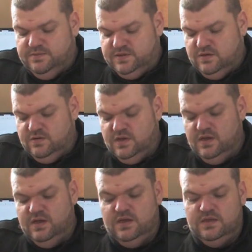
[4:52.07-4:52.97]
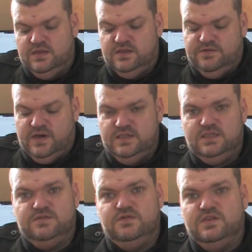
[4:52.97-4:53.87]
So the device
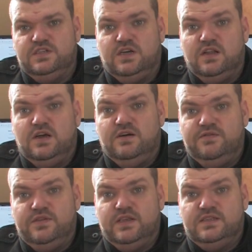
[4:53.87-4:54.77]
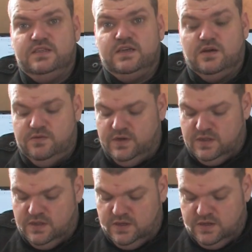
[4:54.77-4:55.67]
is fully shut off. Let's take a
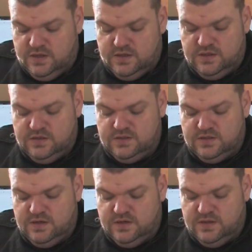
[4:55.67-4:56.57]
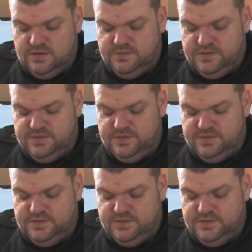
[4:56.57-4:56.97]
quick look to start it up.